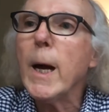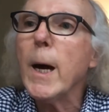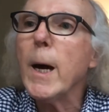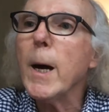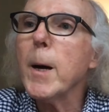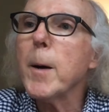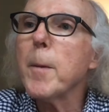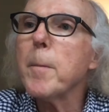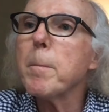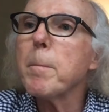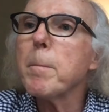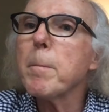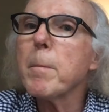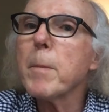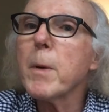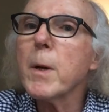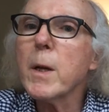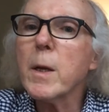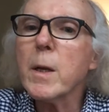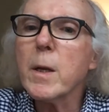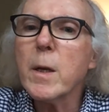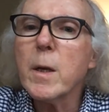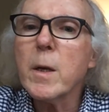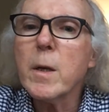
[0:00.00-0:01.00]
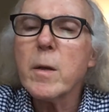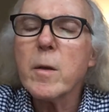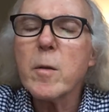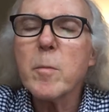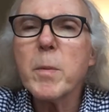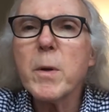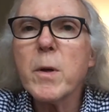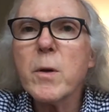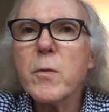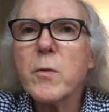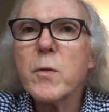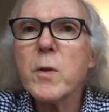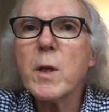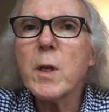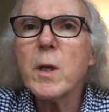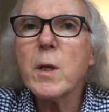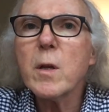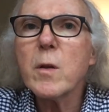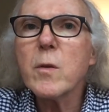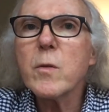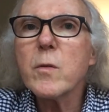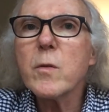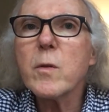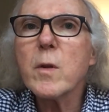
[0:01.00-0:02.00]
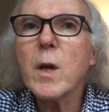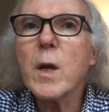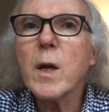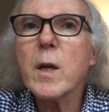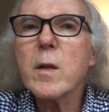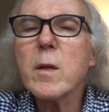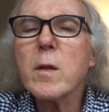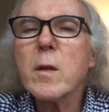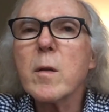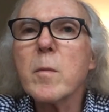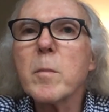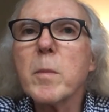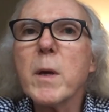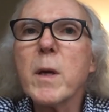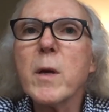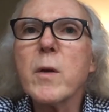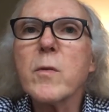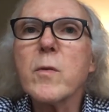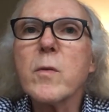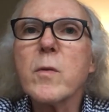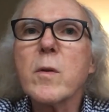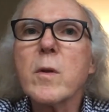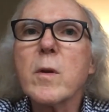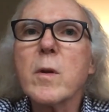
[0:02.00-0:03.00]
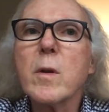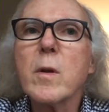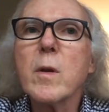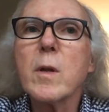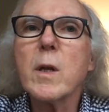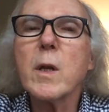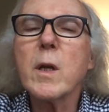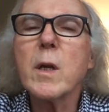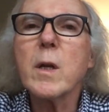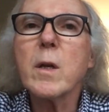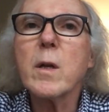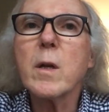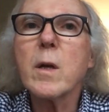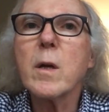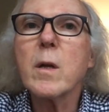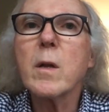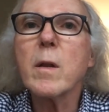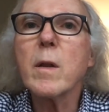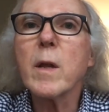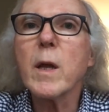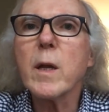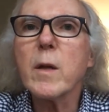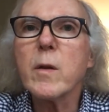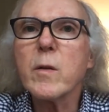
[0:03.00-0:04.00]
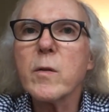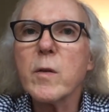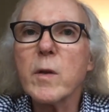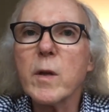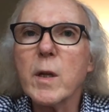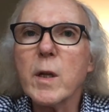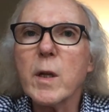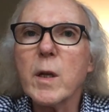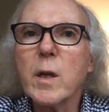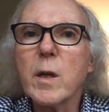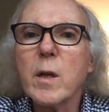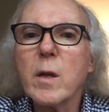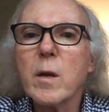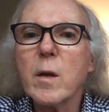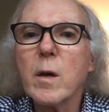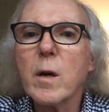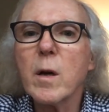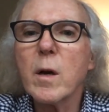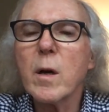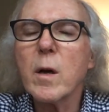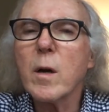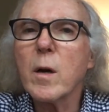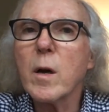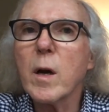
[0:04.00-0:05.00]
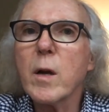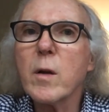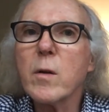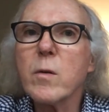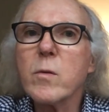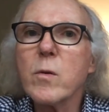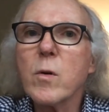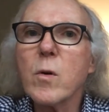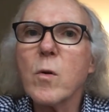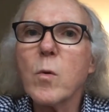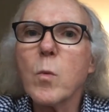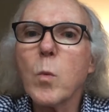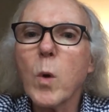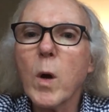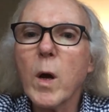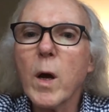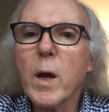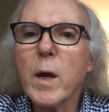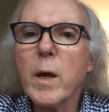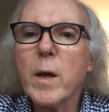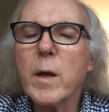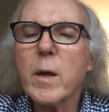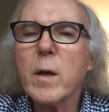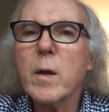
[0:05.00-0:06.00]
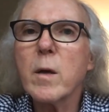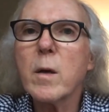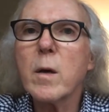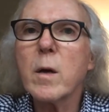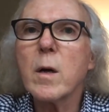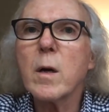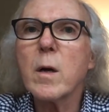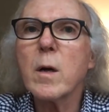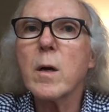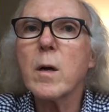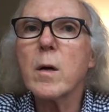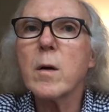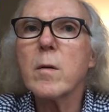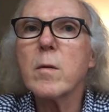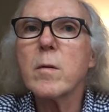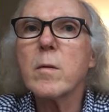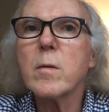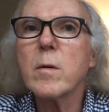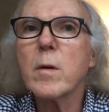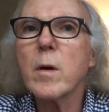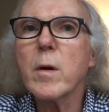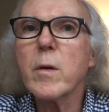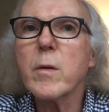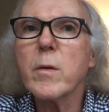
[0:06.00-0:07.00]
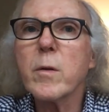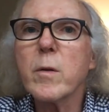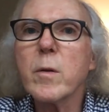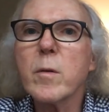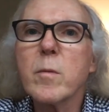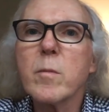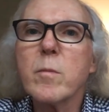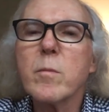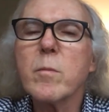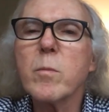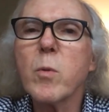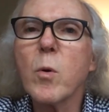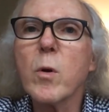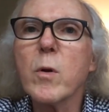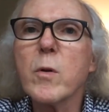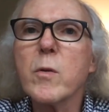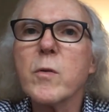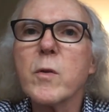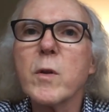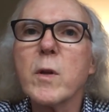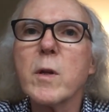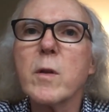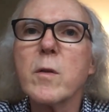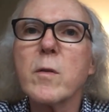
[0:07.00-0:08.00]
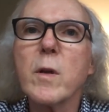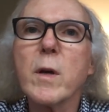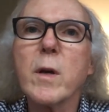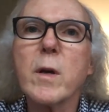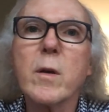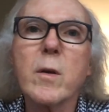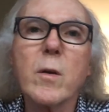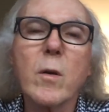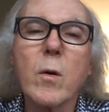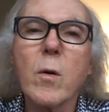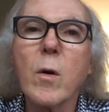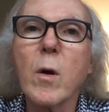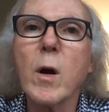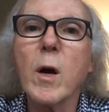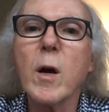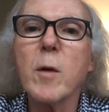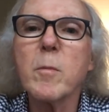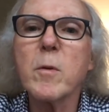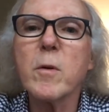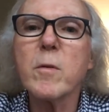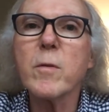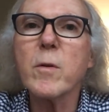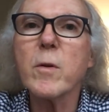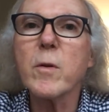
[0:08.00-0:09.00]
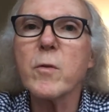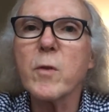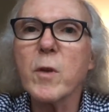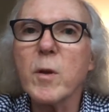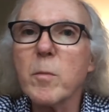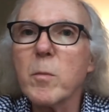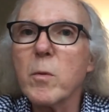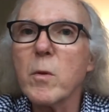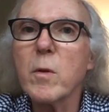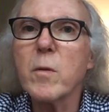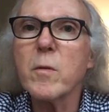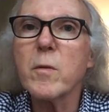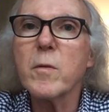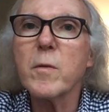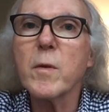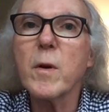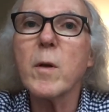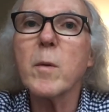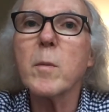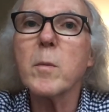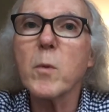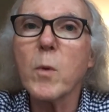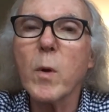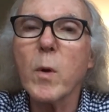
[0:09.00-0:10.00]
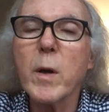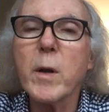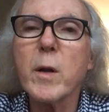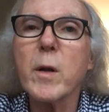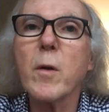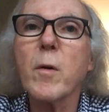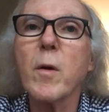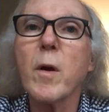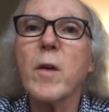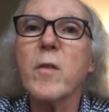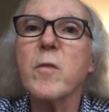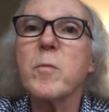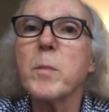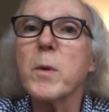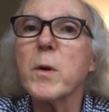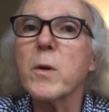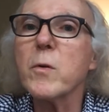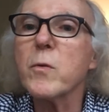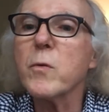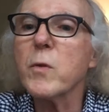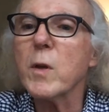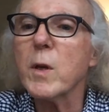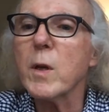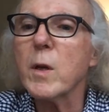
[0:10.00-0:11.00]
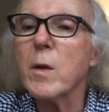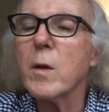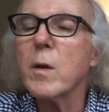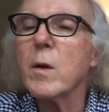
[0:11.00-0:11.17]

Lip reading: But the beer scene is not the best in that city. I don't know why. Other port cities like Yokohama, for example, have developed quite a craft beer scene.